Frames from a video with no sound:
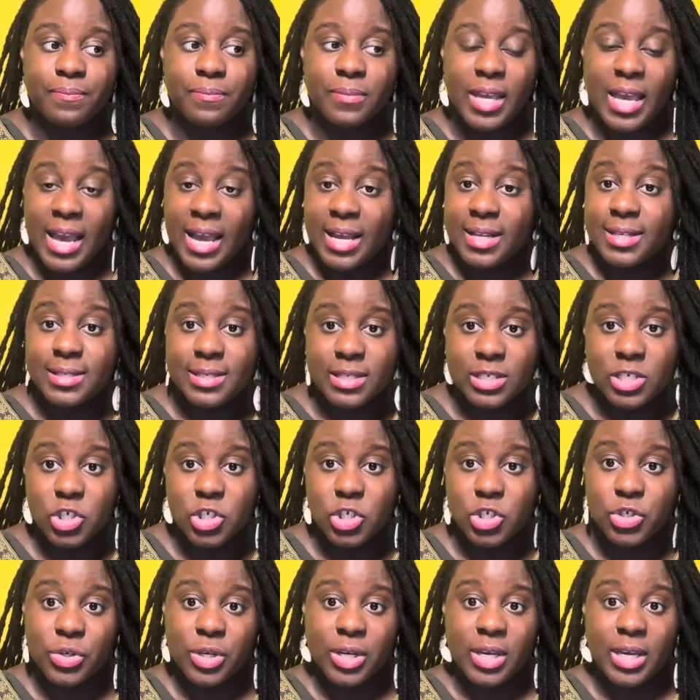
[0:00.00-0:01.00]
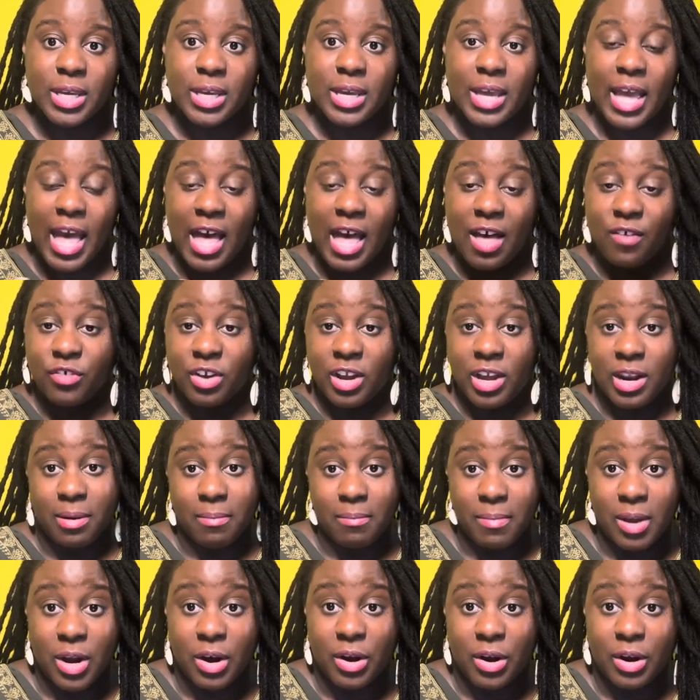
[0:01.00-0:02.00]
ancestry, African
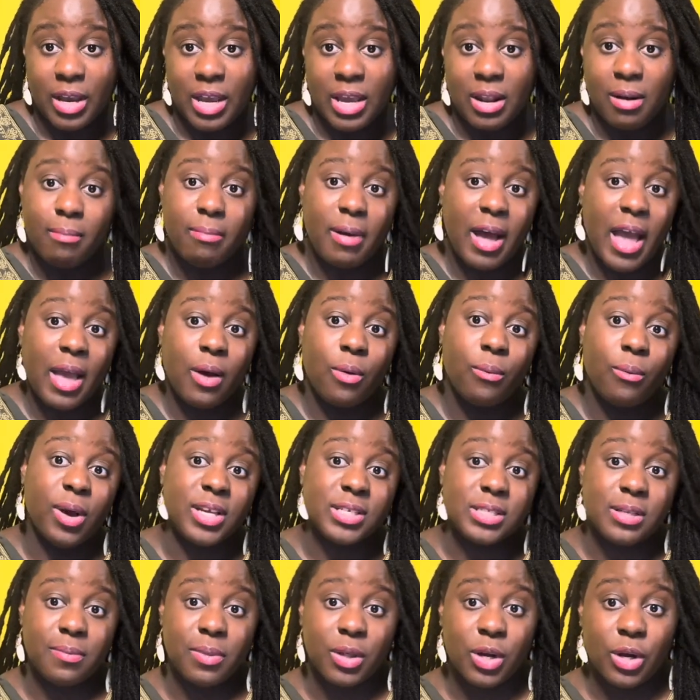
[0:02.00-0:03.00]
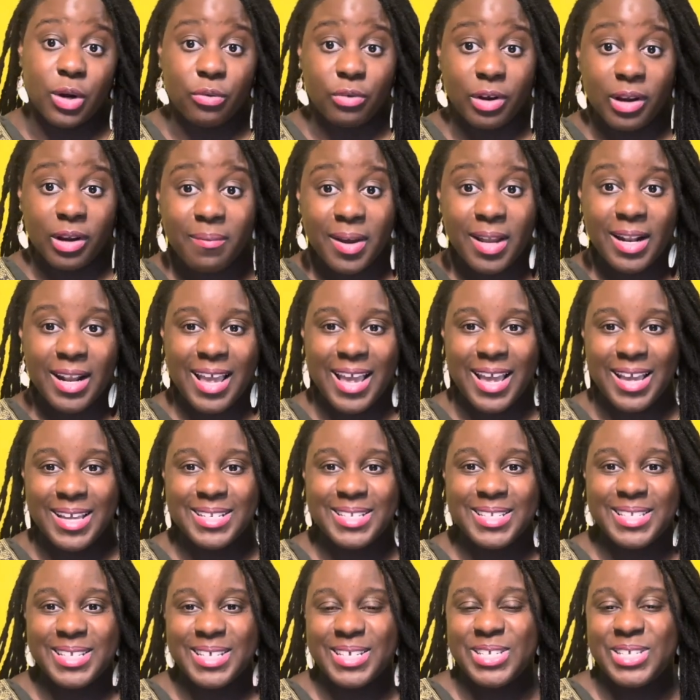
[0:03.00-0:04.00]
American by ways of the Caribbean
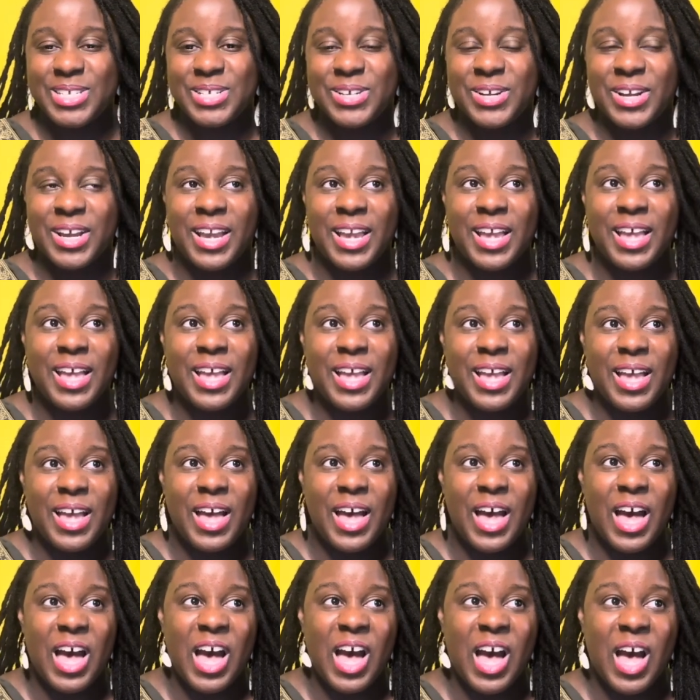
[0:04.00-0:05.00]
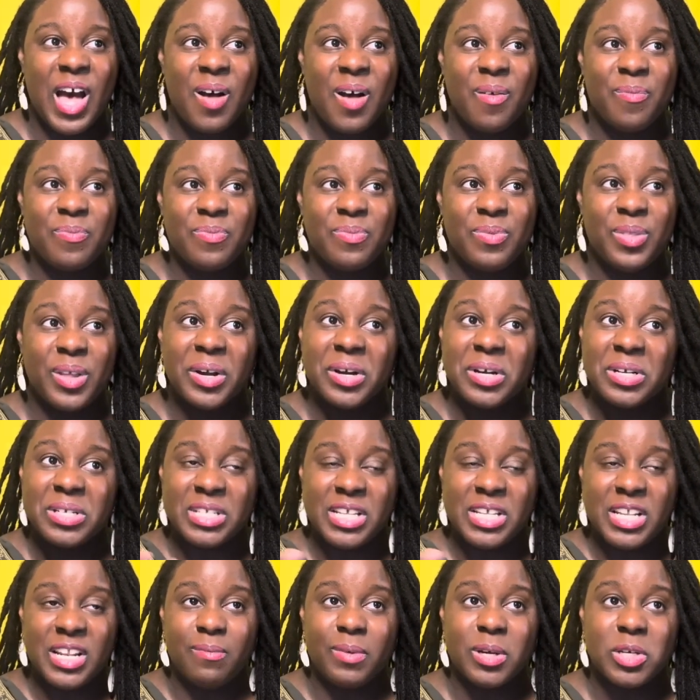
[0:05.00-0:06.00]
ancestry. There's
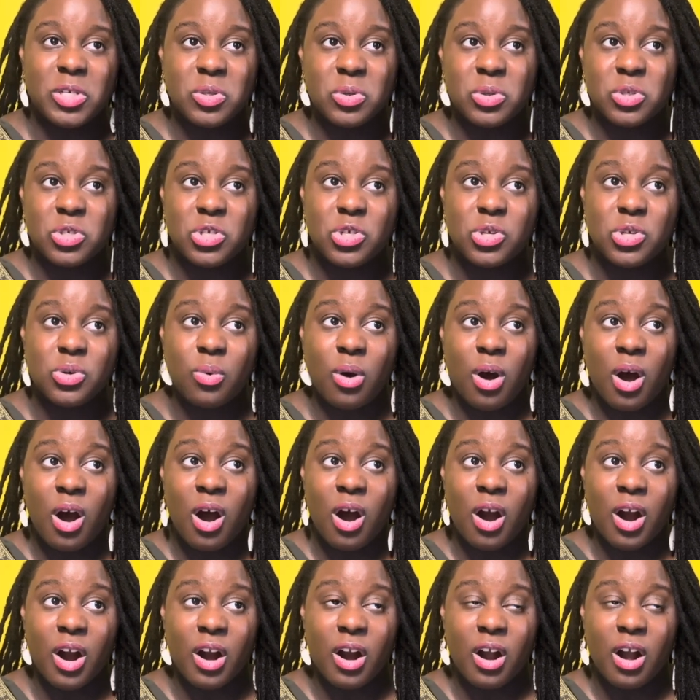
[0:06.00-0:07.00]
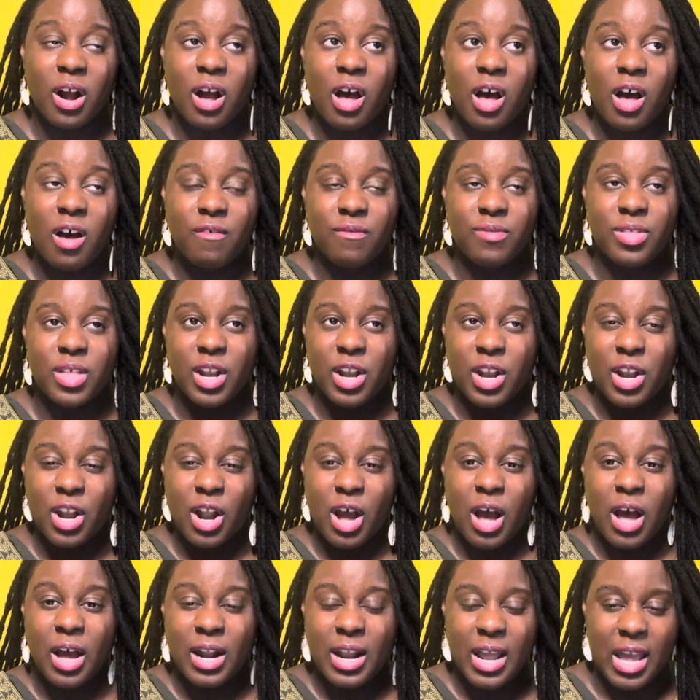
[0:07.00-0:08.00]
individuals who are of the
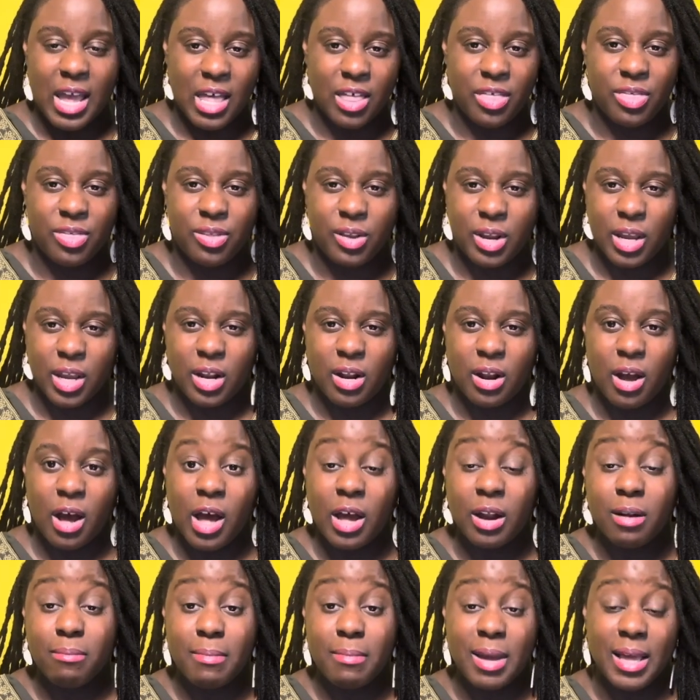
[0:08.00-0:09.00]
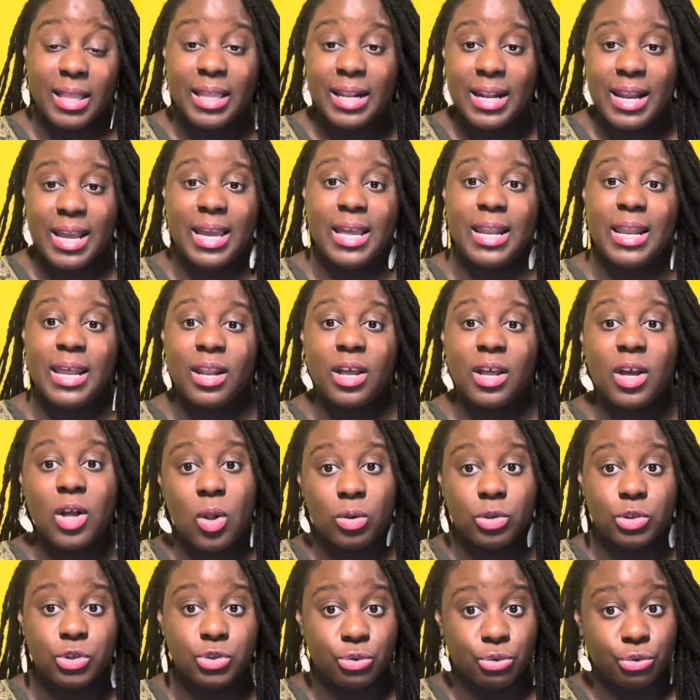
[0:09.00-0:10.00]
non-ethnic, non-melanated
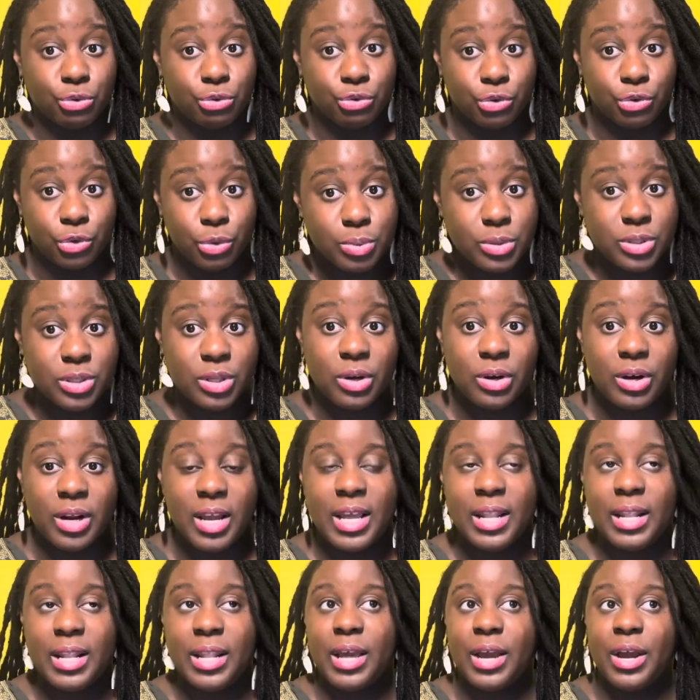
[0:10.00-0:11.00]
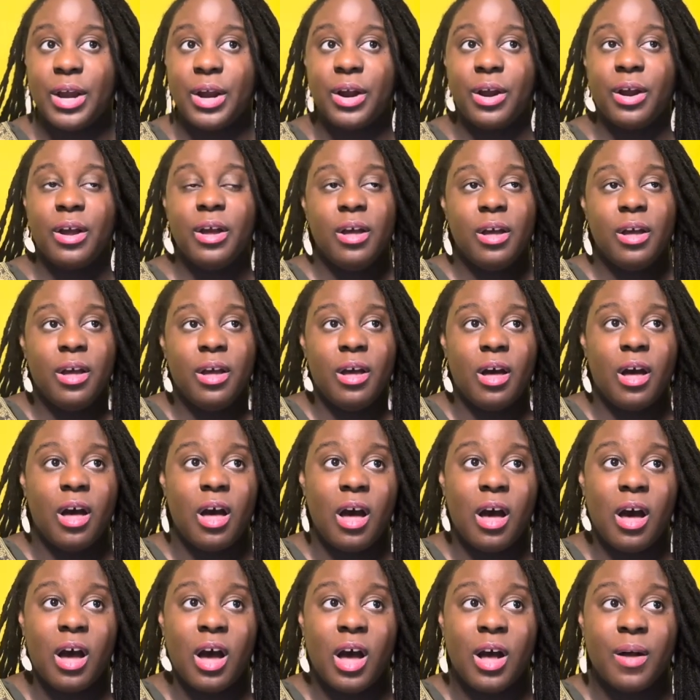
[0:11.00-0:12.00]
cultural groups that are in there.
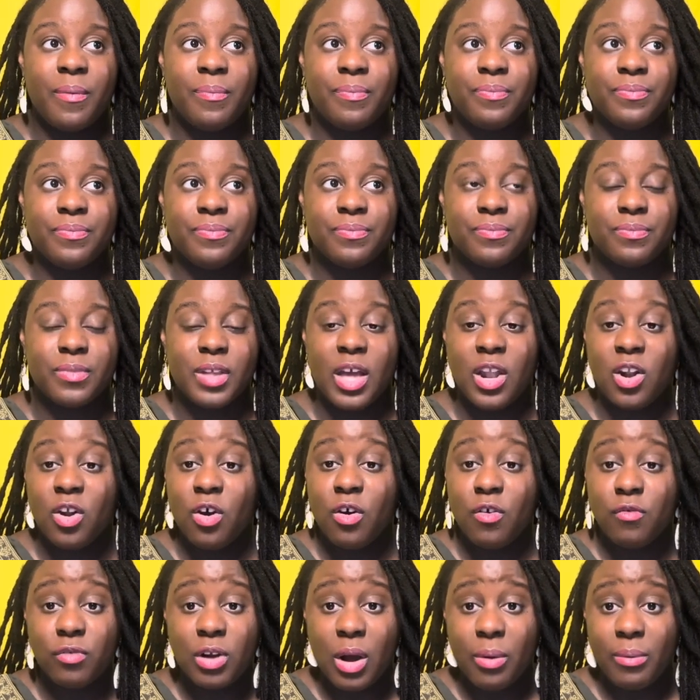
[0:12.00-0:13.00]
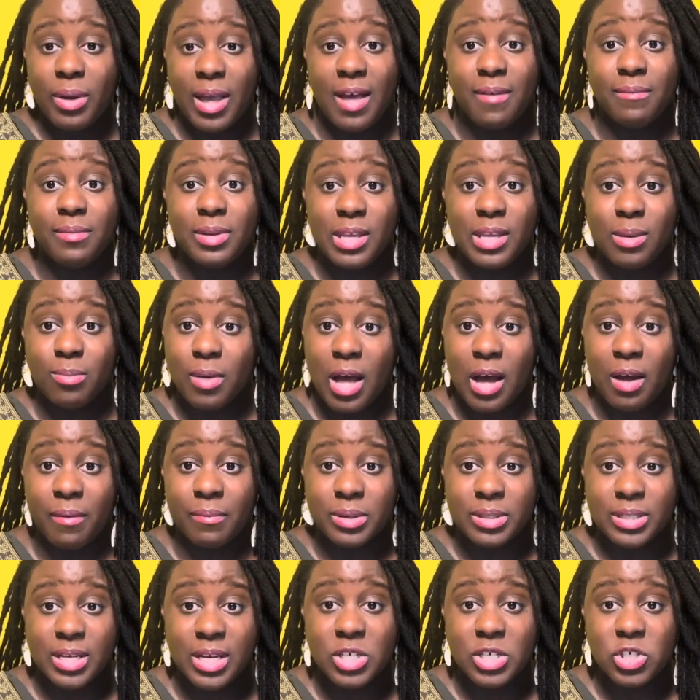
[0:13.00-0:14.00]
And overall, we have deep
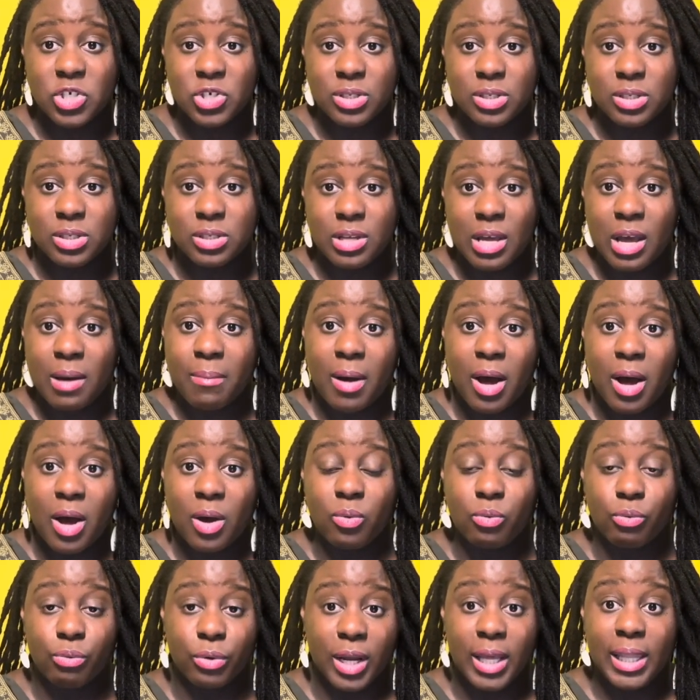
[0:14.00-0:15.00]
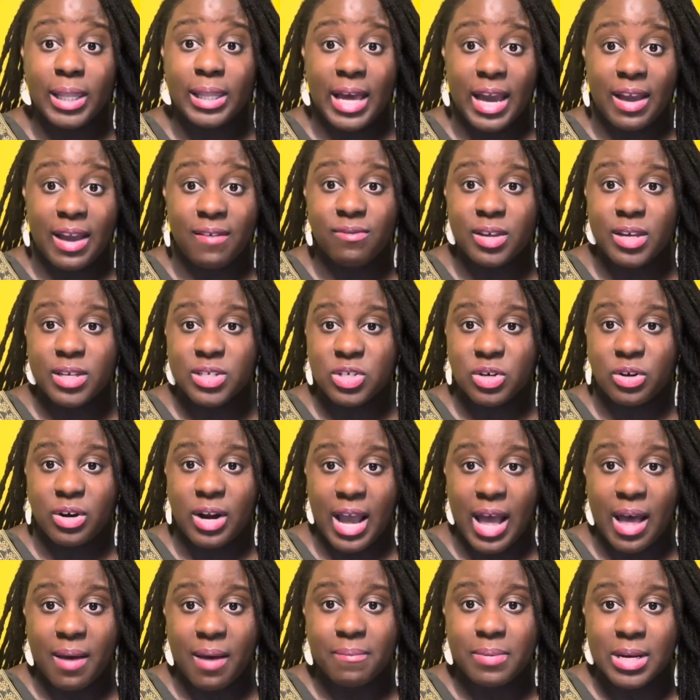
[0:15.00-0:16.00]
conversations about real life things that are
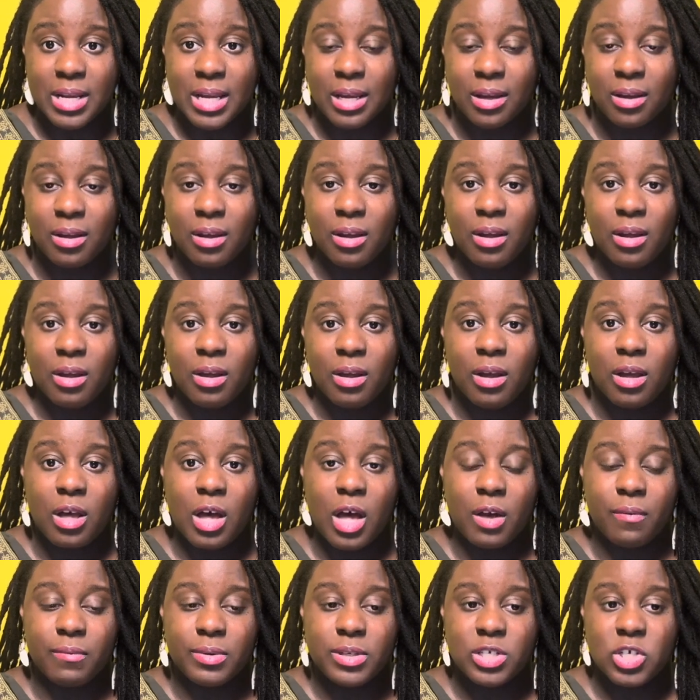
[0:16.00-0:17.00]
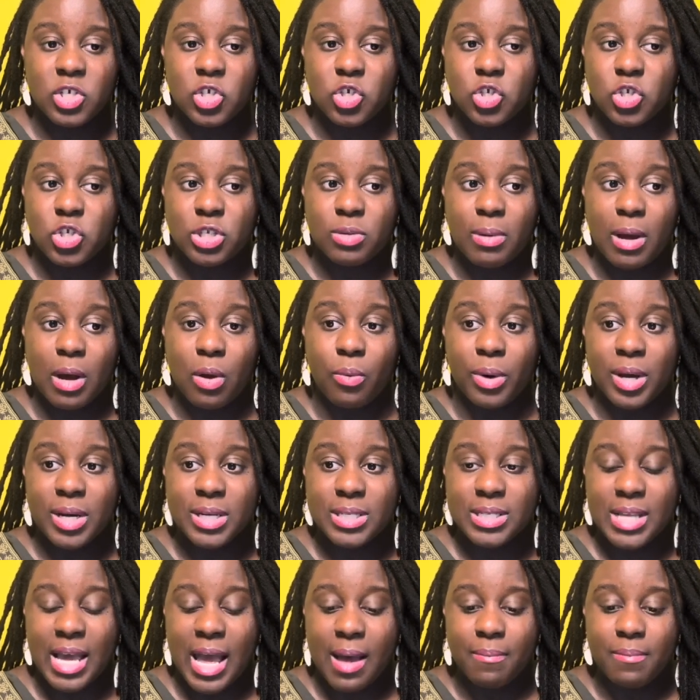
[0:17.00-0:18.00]
happening, conversations about what is
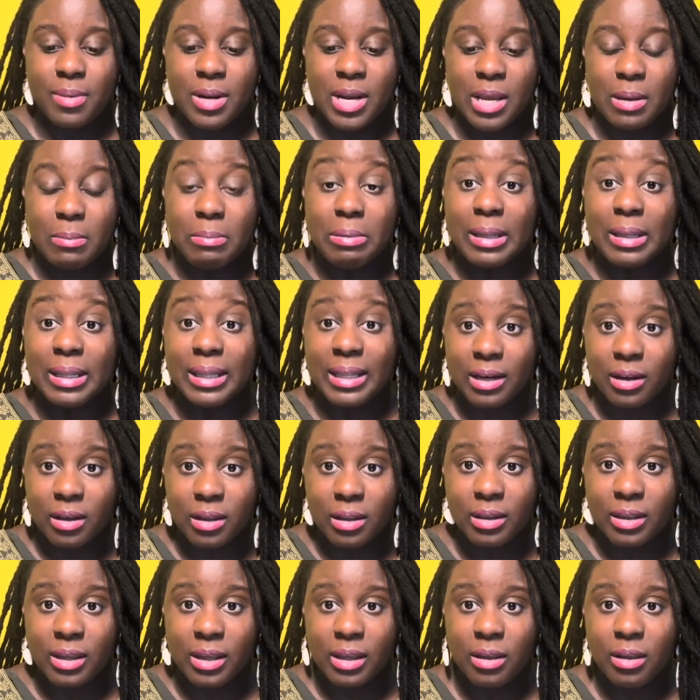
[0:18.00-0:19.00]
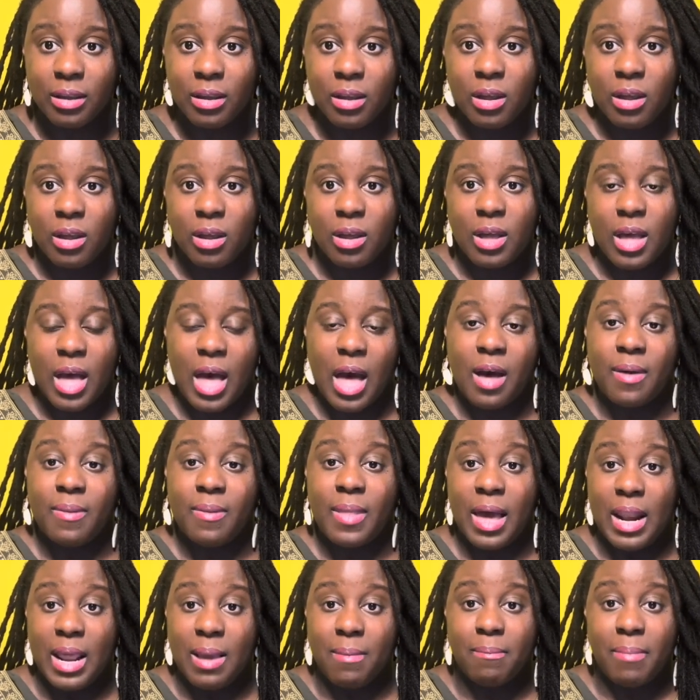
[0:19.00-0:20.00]
happening politically, how
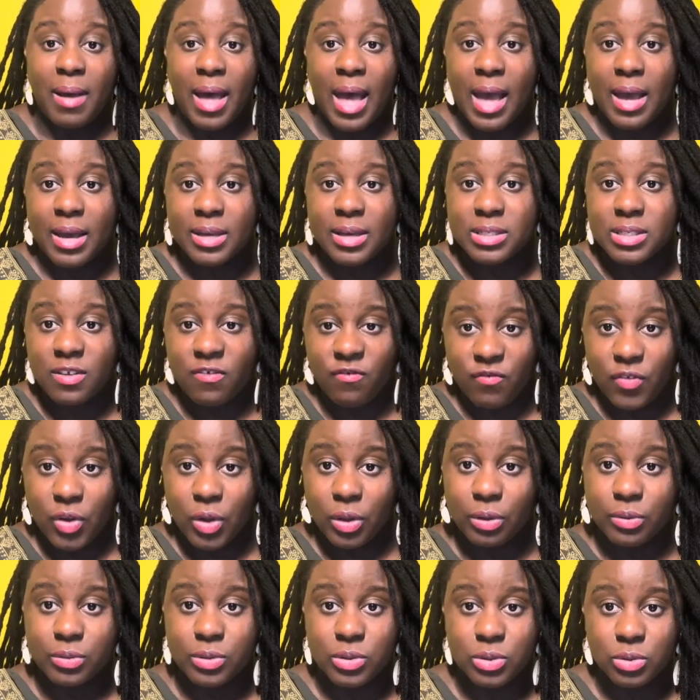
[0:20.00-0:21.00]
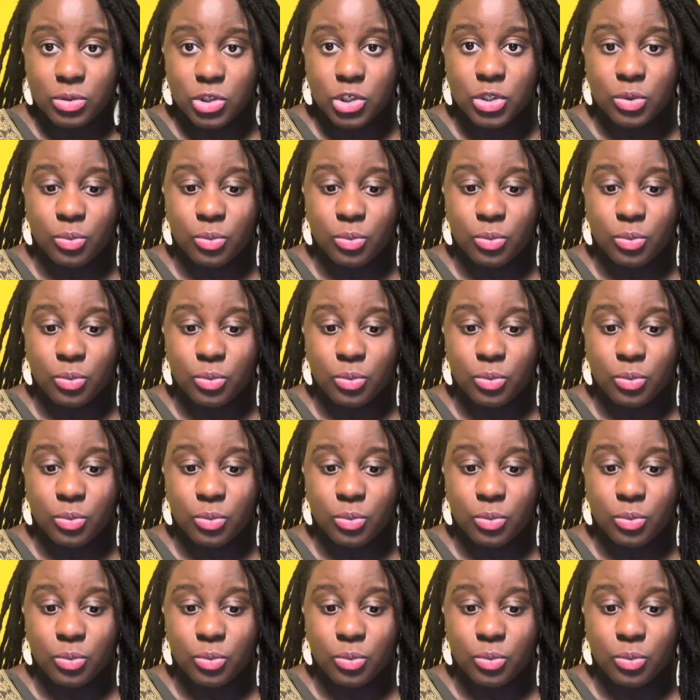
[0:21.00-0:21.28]
that impacts the field of social